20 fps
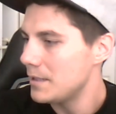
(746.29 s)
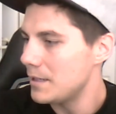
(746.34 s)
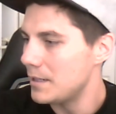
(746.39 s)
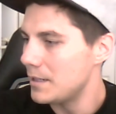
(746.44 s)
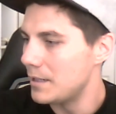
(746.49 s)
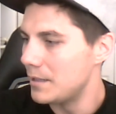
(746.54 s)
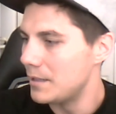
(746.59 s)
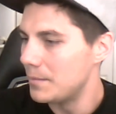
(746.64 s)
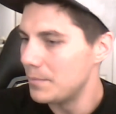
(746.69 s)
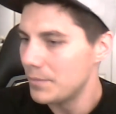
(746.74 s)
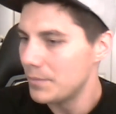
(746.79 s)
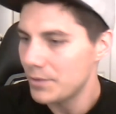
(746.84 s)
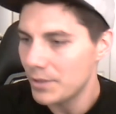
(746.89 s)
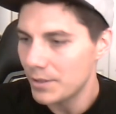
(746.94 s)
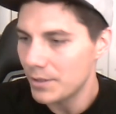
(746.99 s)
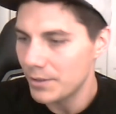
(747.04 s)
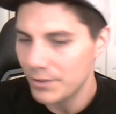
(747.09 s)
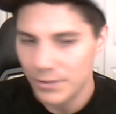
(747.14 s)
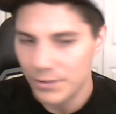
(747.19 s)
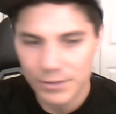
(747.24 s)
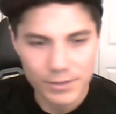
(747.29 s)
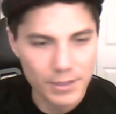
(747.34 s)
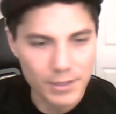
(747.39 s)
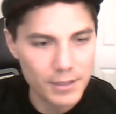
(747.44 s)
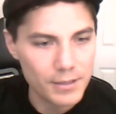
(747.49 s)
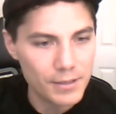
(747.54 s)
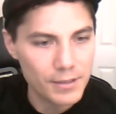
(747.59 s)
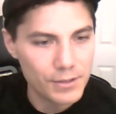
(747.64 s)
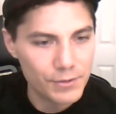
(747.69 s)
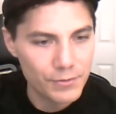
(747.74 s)
So I'll just
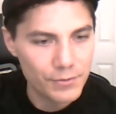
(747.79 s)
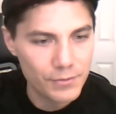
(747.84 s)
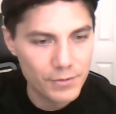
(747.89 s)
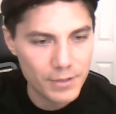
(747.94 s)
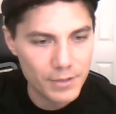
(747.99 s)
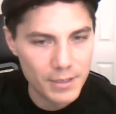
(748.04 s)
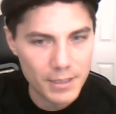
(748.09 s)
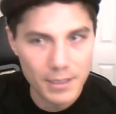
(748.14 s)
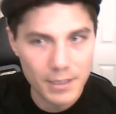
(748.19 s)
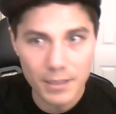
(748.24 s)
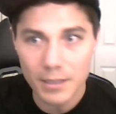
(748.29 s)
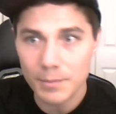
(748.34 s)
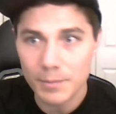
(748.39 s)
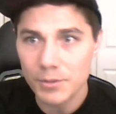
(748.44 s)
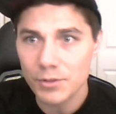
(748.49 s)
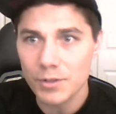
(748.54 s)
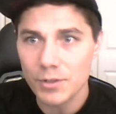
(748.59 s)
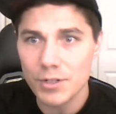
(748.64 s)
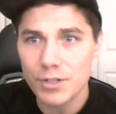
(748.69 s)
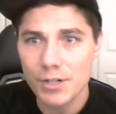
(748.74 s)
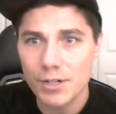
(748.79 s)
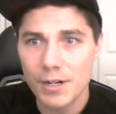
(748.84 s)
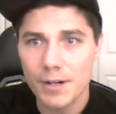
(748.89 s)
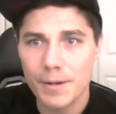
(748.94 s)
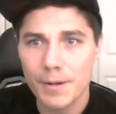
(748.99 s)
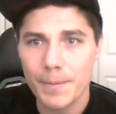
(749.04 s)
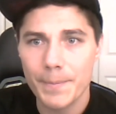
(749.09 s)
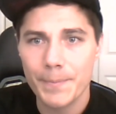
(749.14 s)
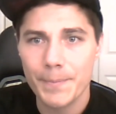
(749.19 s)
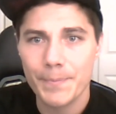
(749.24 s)
start this video. Let me screen
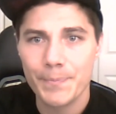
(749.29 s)
share.